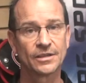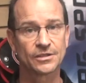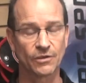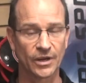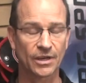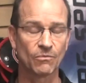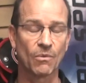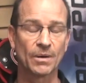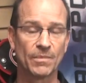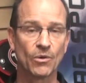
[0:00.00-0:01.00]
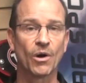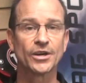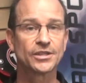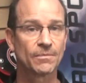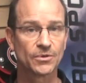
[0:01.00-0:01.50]
so it can be
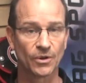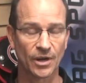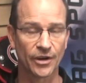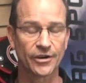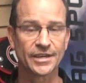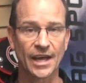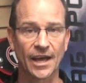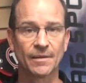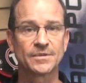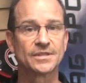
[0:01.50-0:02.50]
washed up to 100 times